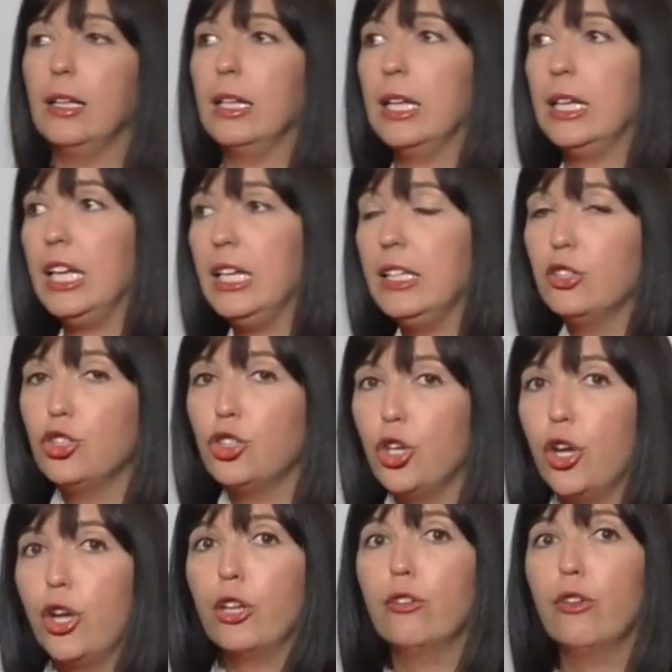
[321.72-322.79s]
in
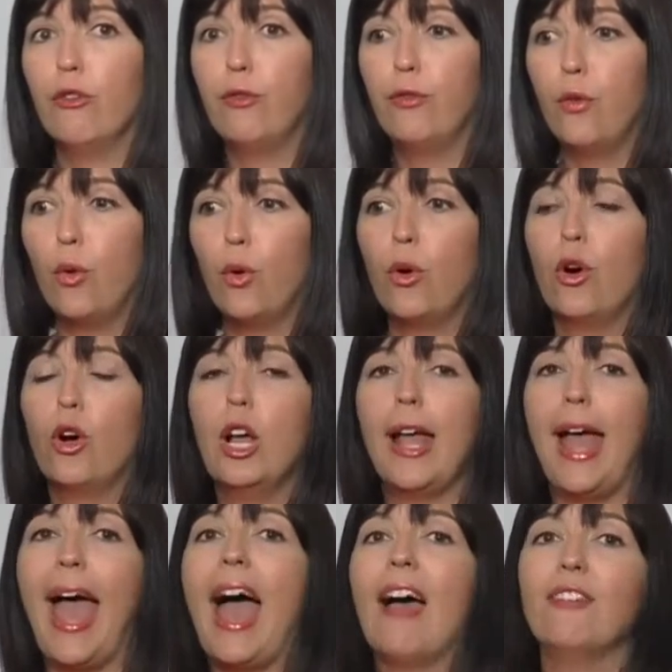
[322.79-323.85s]
turn for
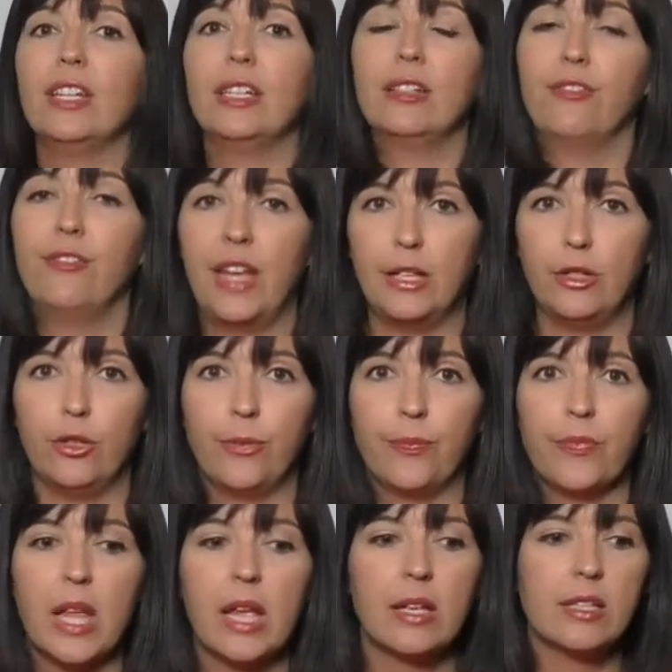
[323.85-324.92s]
having the venue.
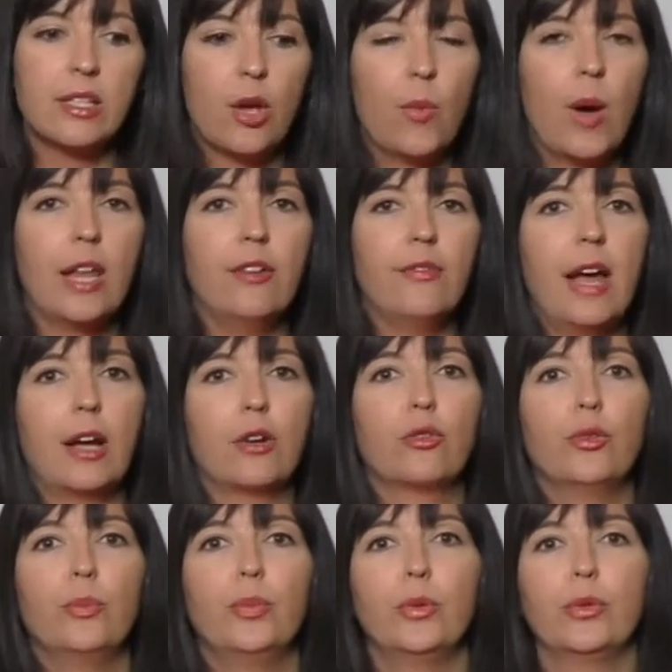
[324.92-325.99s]
So one of our
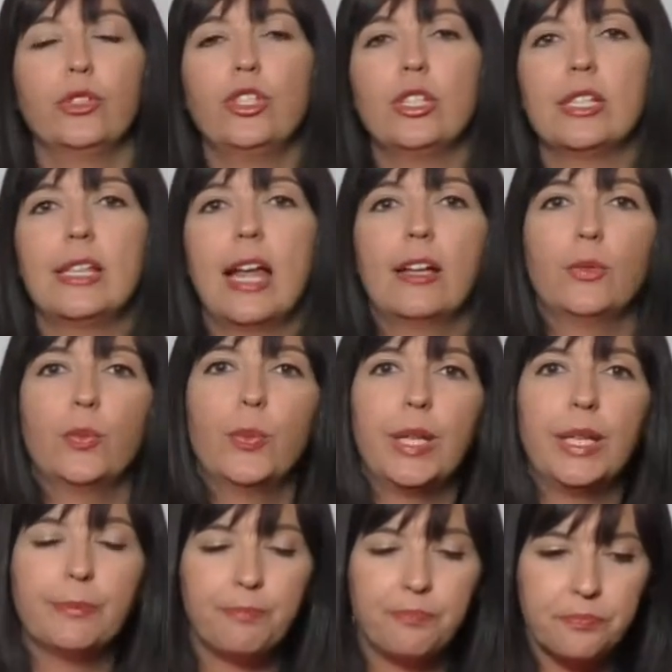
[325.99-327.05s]
group launches that
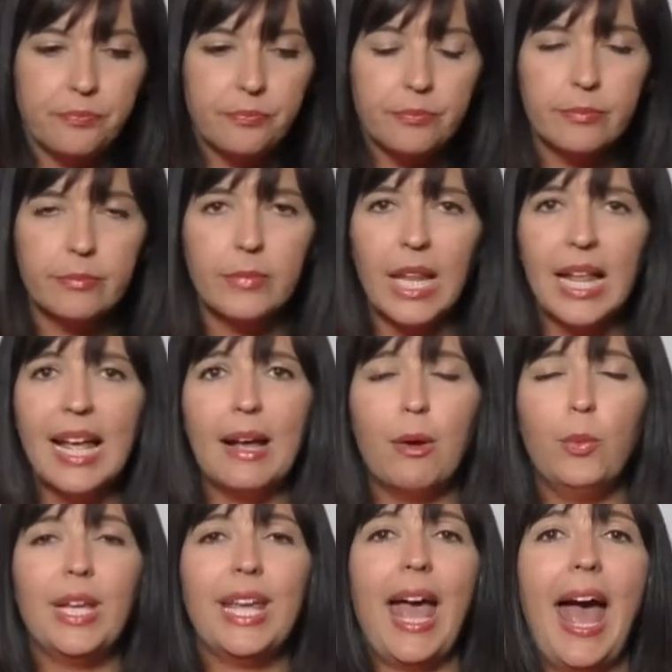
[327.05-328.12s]

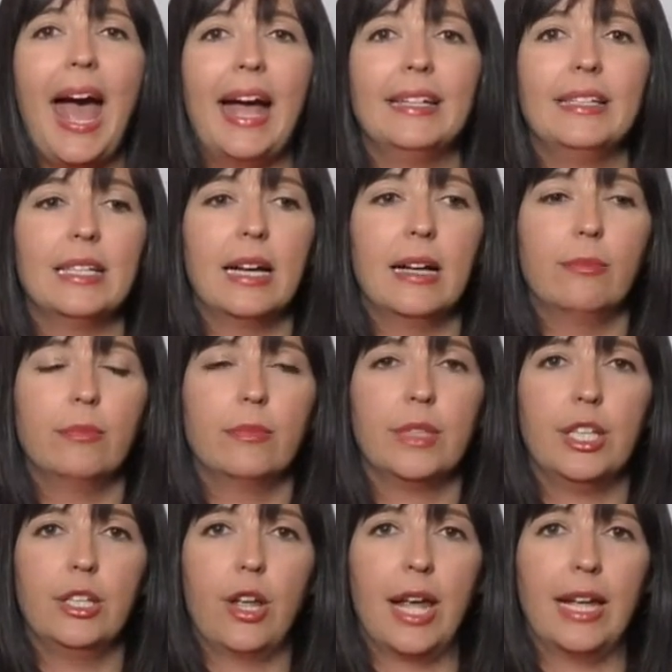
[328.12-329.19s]
we had,
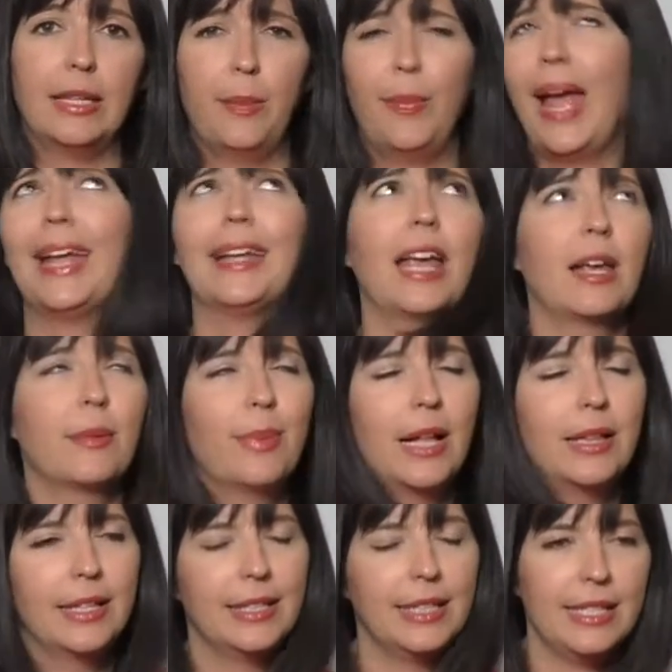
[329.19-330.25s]
you know, at the Pancake
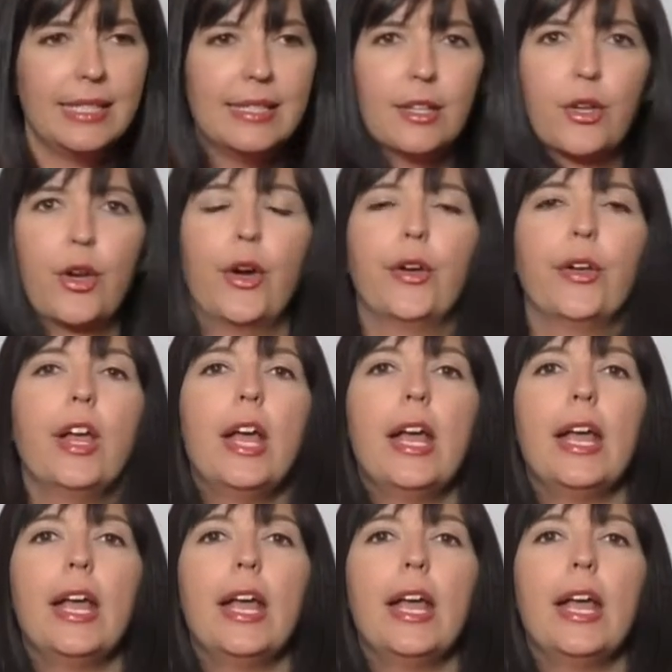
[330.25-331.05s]
Parlor years ago,